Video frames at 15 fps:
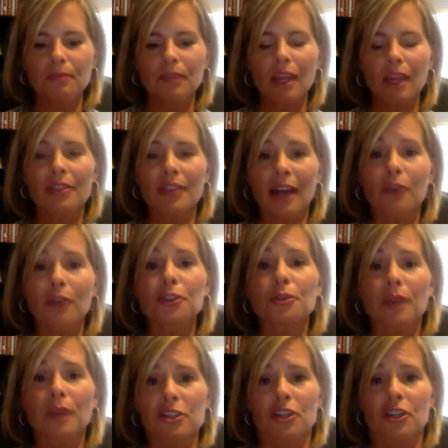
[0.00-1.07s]
now
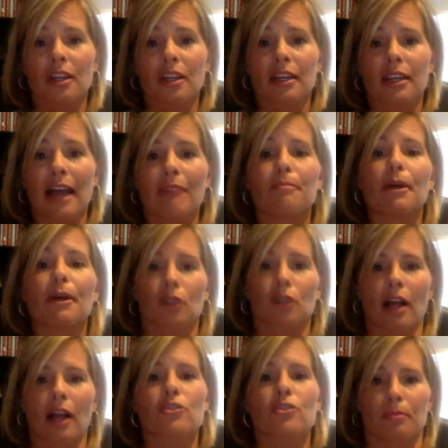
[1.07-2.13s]
you actually can have better
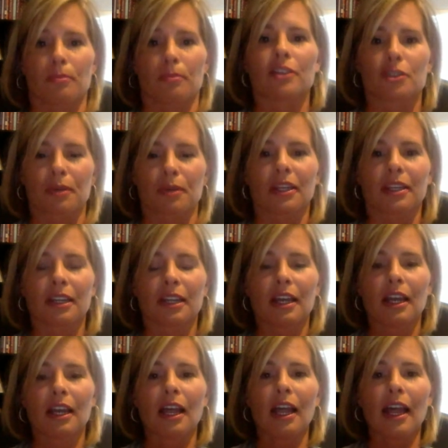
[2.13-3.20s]
classroom management.
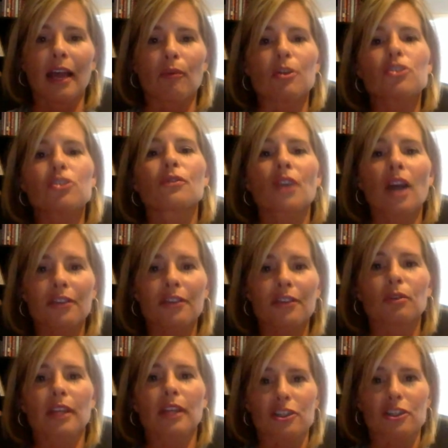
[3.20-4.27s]
And once you've got the
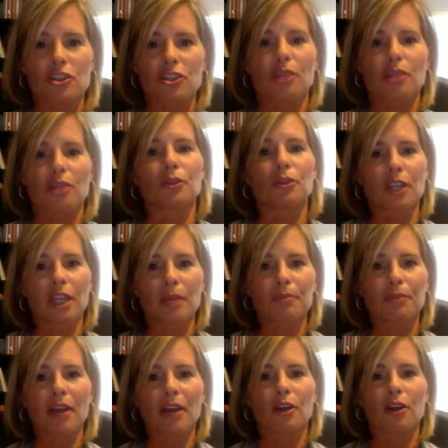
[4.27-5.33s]
relationship and you keep
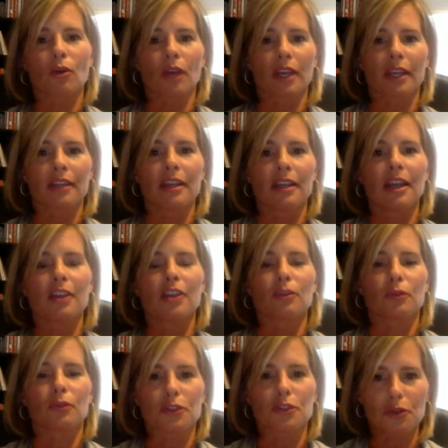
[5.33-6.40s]
that going,
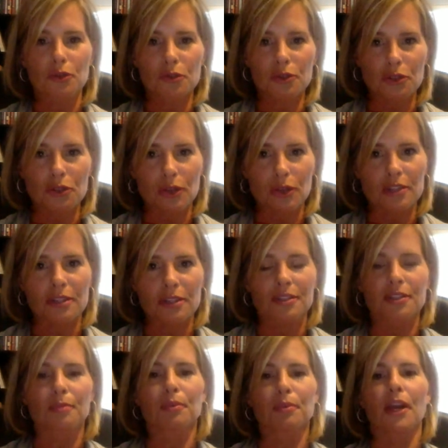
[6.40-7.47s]
you've reduced the stresses in
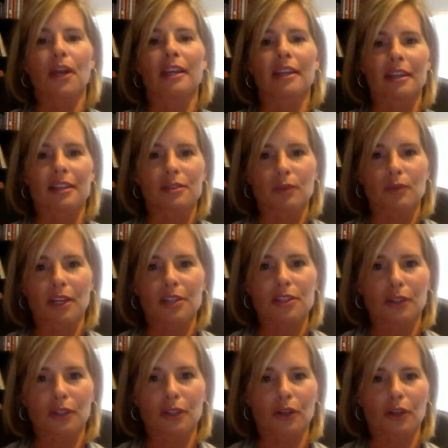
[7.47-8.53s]
the brain and it's ready
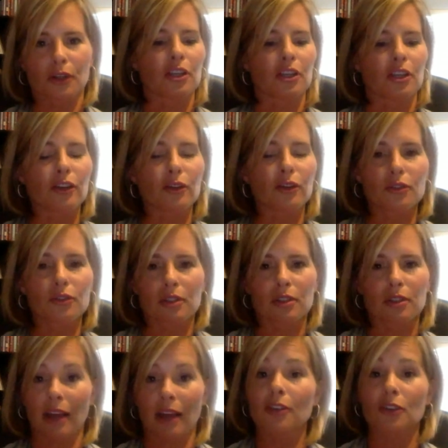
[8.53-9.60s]
to learn. And now you've
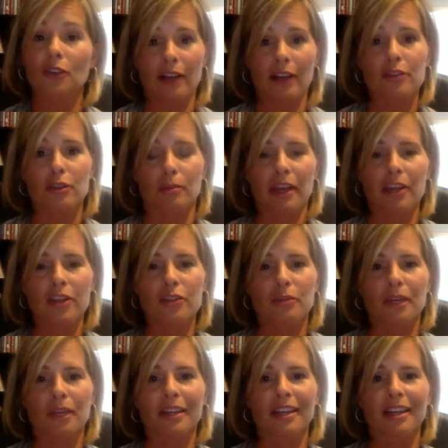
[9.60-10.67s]
got your classroom
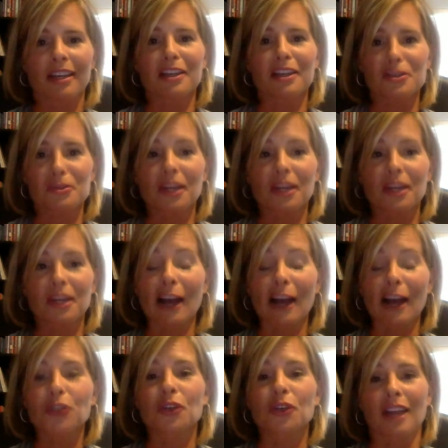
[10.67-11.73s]
management. Guess what? Now
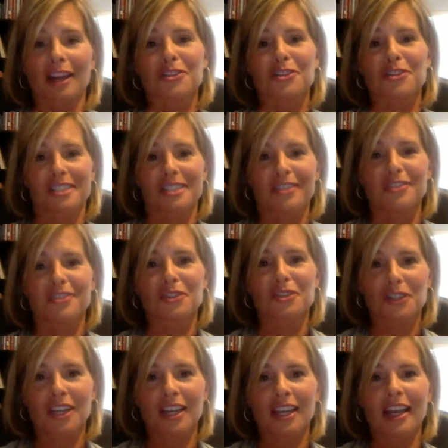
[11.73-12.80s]
you can actually teach.
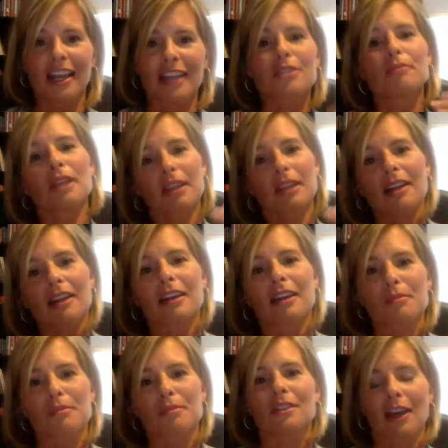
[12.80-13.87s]
And to me, it kind of
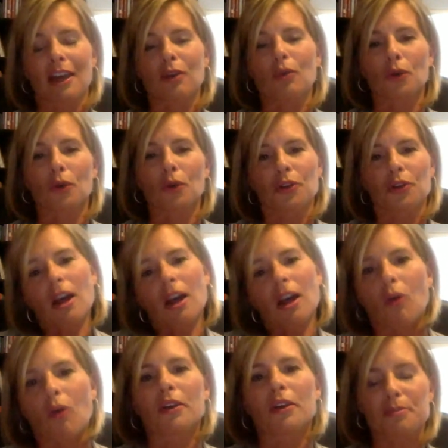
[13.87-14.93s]
comes in that order. Not
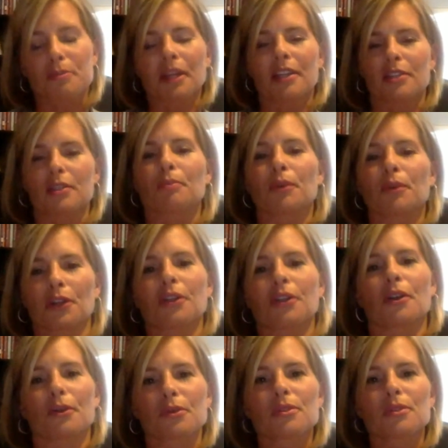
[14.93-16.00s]
always, but it's a pretty
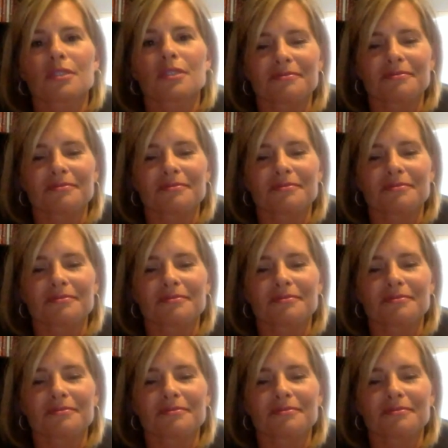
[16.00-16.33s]
close.